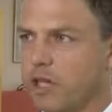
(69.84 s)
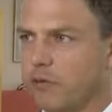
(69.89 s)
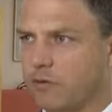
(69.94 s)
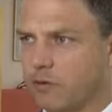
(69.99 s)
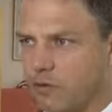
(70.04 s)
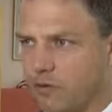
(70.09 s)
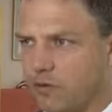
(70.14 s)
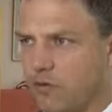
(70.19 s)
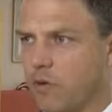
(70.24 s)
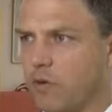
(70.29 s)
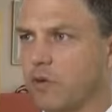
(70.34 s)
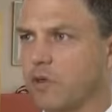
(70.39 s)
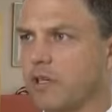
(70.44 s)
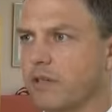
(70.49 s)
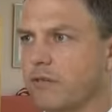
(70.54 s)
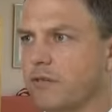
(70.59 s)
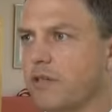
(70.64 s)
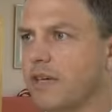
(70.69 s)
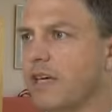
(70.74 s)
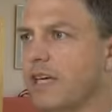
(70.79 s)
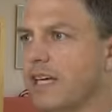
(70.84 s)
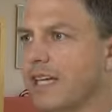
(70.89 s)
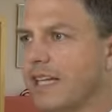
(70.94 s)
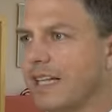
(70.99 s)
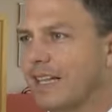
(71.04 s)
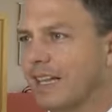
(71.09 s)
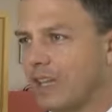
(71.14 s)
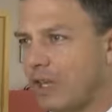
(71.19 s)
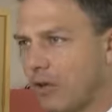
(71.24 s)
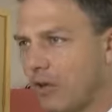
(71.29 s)
after stroke have
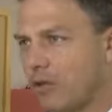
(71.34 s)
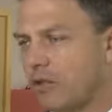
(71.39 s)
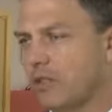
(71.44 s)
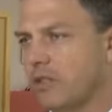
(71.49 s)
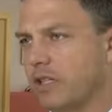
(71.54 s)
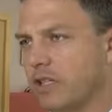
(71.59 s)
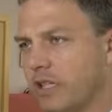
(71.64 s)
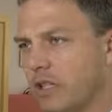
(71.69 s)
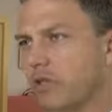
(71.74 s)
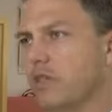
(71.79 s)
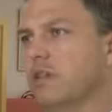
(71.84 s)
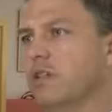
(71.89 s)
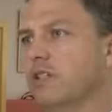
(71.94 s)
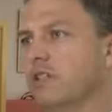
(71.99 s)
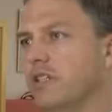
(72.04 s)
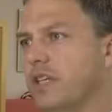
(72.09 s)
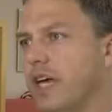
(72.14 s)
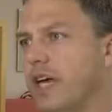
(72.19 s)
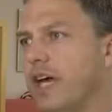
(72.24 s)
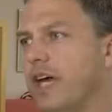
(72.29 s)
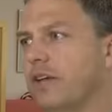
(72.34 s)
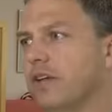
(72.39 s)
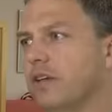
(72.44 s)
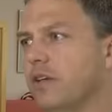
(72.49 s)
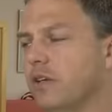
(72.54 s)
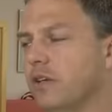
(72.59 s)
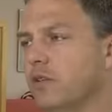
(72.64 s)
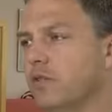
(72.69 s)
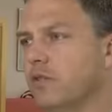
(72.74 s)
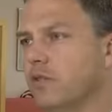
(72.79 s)
largely looked at
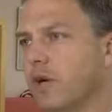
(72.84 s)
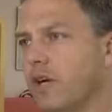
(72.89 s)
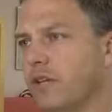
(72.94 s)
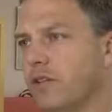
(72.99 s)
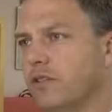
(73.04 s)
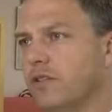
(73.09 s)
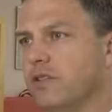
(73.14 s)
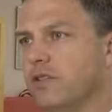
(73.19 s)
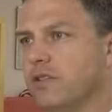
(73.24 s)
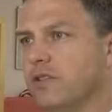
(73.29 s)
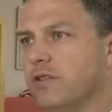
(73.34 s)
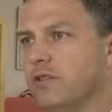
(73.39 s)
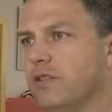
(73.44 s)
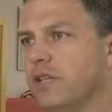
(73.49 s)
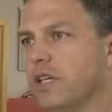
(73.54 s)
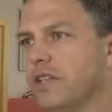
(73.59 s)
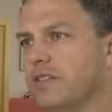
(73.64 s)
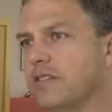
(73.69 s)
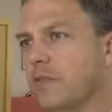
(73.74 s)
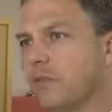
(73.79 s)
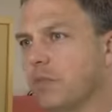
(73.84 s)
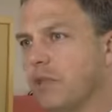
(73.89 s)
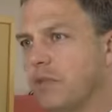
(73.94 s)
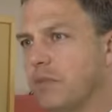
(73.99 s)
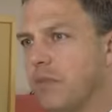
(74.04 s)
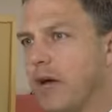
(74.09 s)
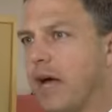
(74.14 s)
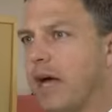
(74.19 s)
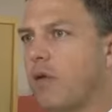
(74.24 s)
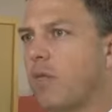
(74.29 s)
trying to get somebody
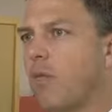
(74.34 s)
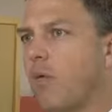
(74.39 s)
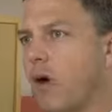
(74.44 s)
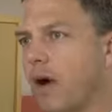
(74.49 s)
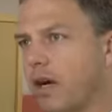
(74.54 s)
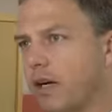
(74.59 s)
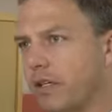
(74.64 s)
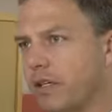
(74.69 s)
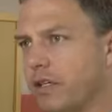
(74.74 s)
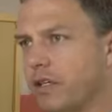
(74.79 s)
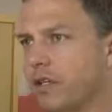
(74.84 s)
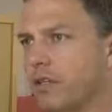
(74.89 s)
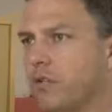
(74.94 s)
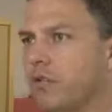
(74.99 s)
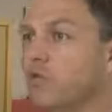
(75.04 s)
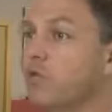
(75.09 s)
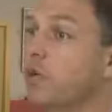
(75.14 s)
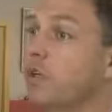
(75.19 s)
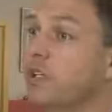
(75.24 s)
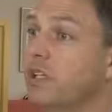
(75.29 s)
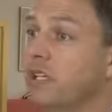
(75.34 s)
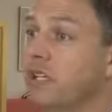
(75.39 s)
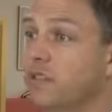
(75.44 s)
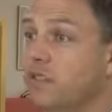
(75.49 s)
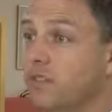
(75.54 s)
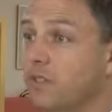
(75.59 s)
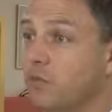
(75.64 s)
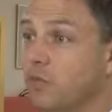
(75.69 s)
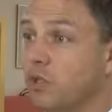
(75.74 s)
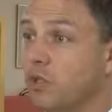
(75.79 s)
back walking or trying to
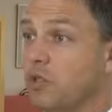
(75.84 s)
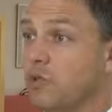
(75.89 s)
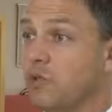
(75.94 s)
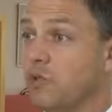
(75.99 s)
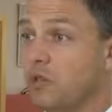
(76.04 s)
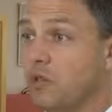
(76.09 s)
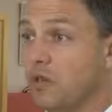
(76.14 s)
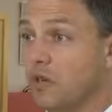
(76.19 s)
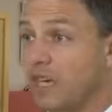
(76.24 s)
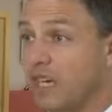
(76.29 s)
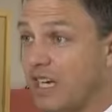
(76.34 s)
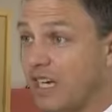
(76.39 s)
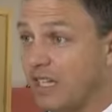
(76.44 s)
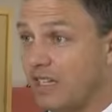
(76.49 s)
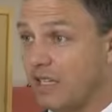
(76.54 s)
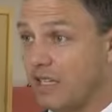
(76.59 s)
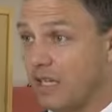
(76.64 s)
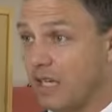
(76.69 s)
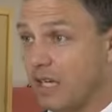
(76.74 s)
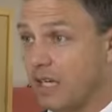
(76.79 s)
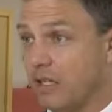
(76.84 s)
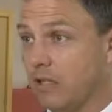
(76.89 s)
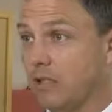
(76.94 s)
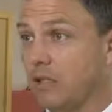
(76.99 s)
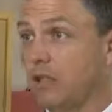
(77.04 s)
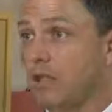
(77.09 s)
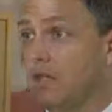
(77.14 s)
get someone using their hand again.